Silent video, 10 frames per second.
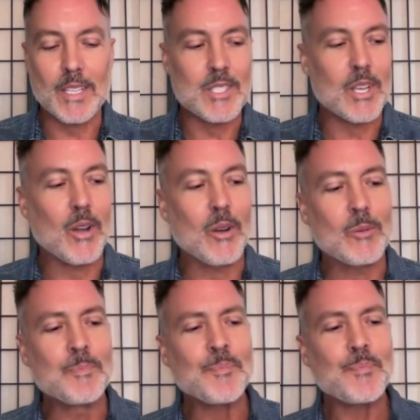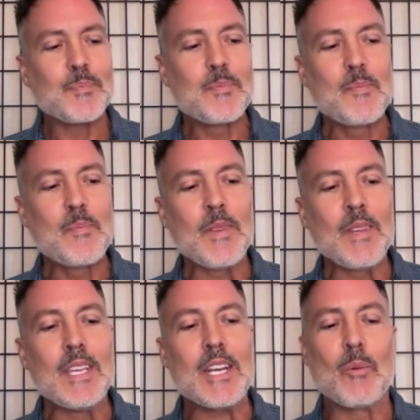And so,
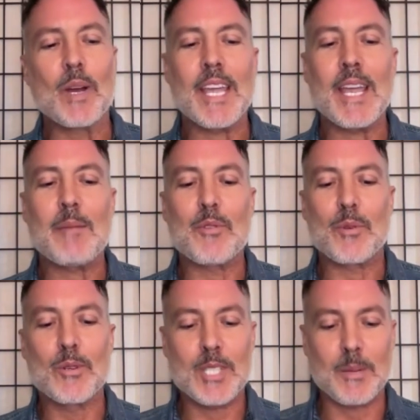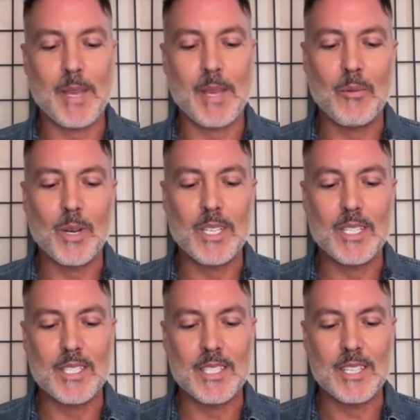what came through to me
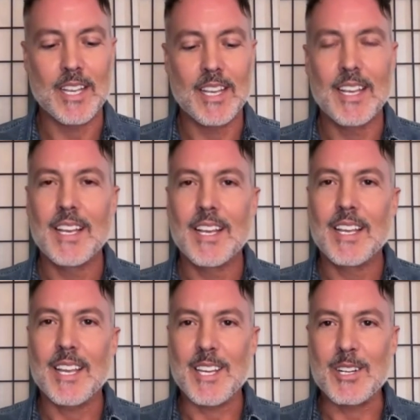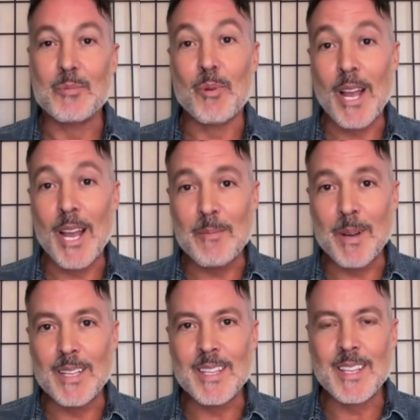was, it's Pride
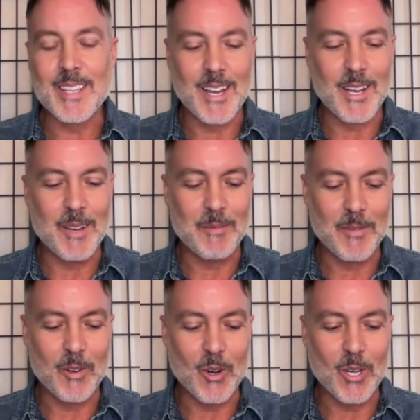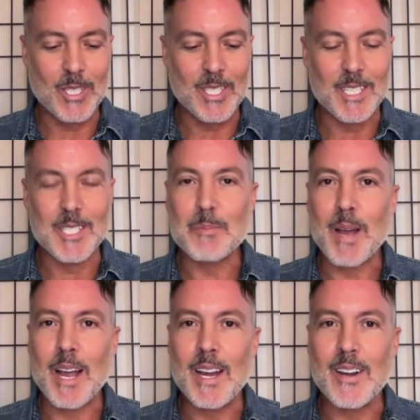Month, of course, and
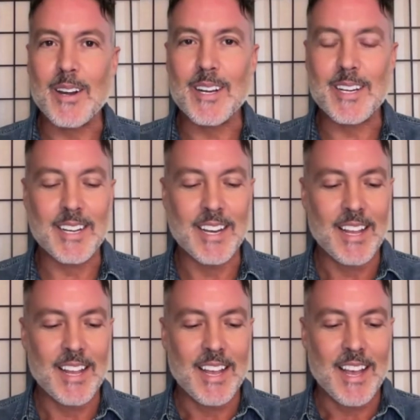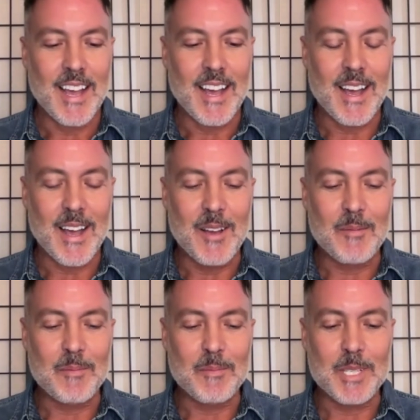Inspire.
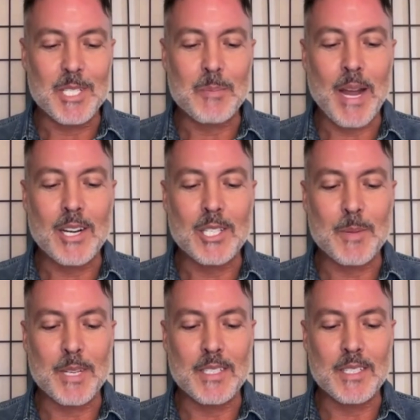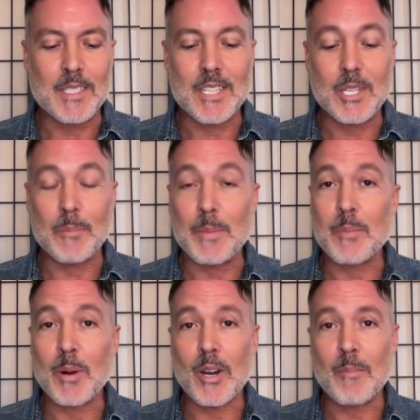And Inspire has been such a
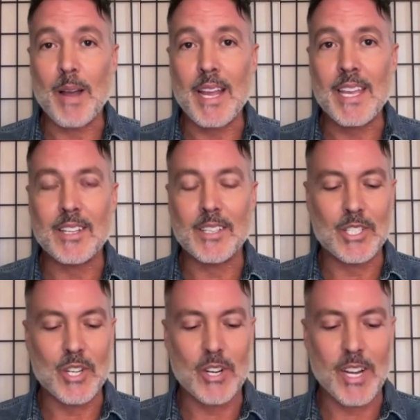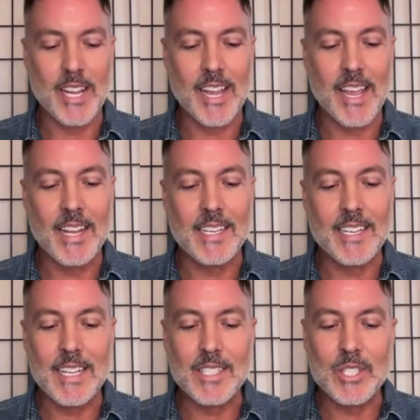big part of my healing journey.
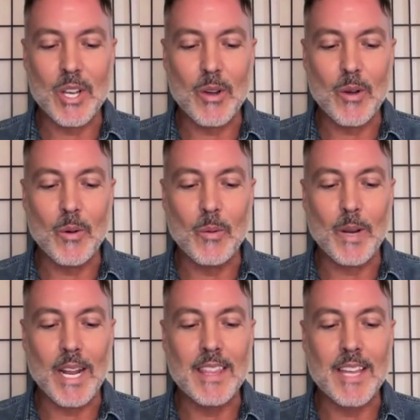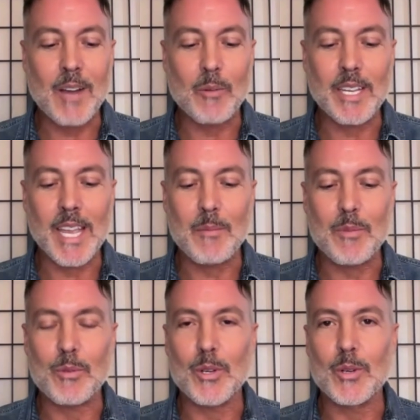And so what came
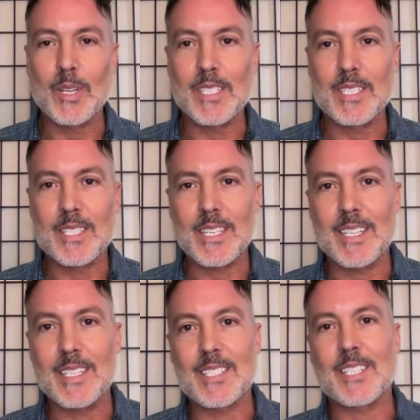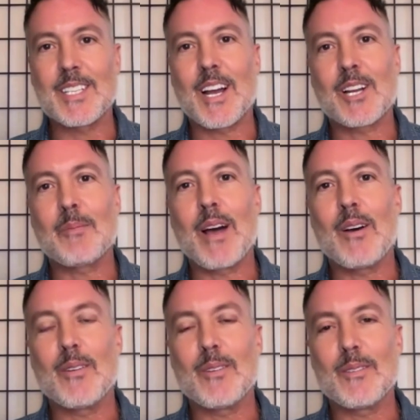through is to talk
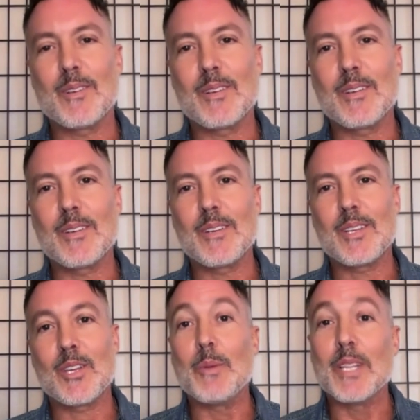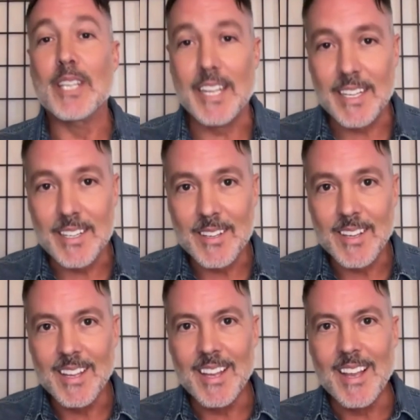about humility.
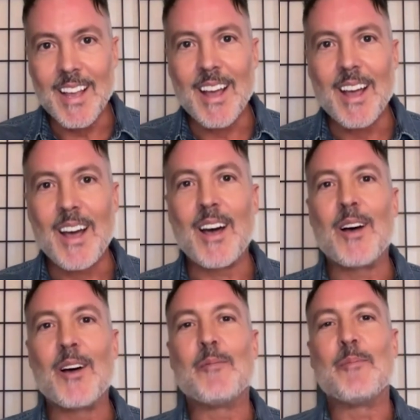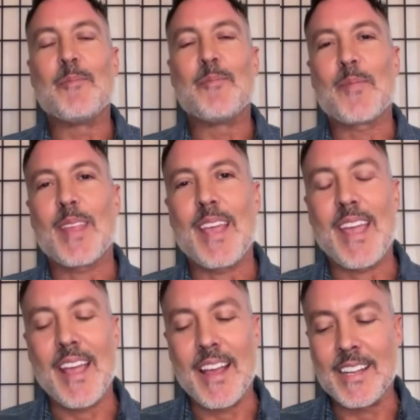Um,
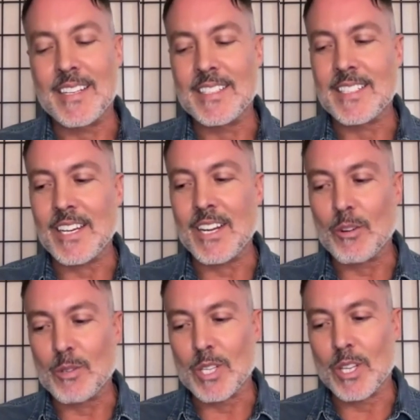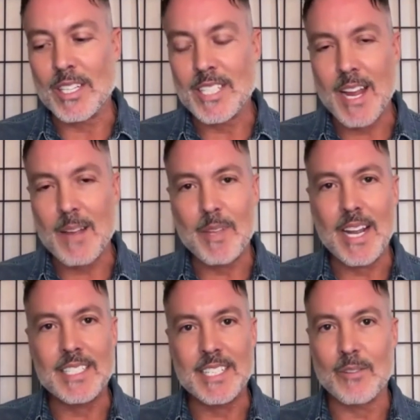and, there was a long time that
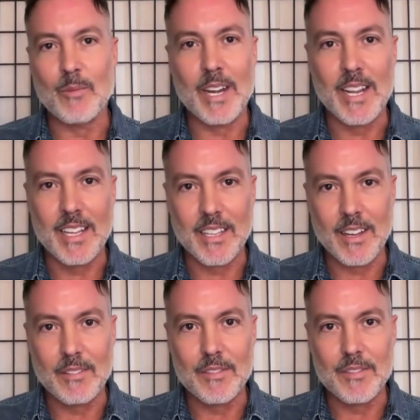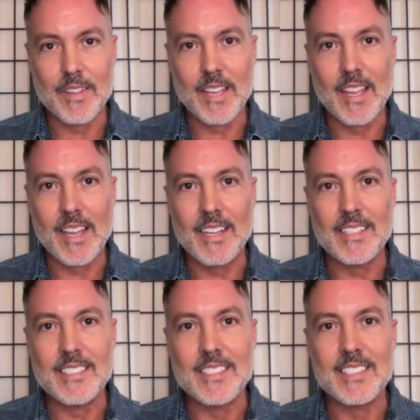I didn't radiate love.
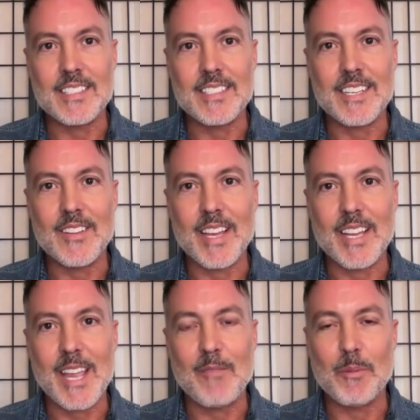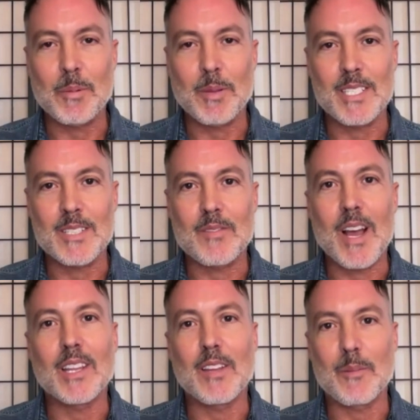And, that came from a place of
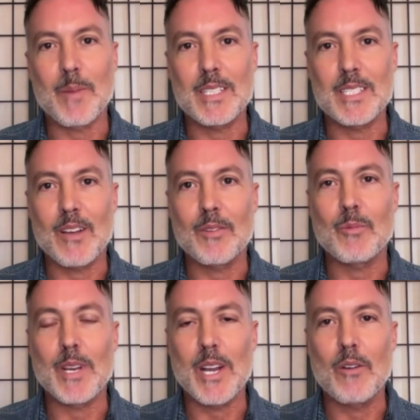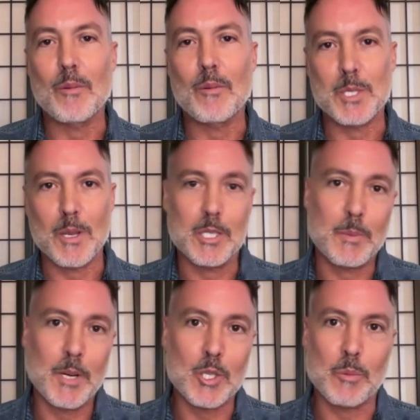not loving myself. And we know from a
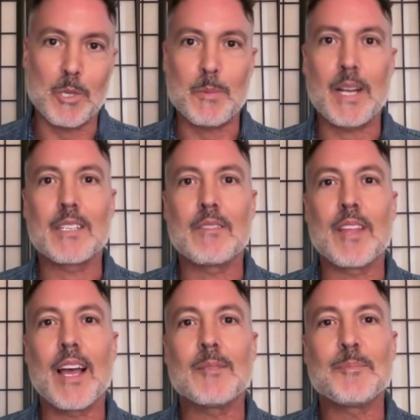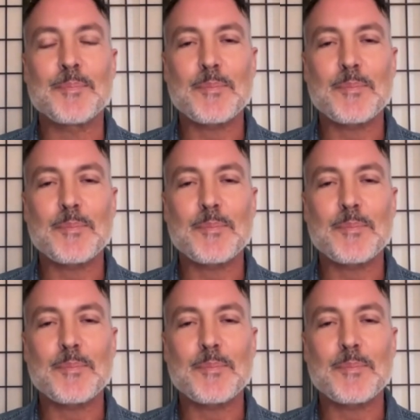spiritual perspective that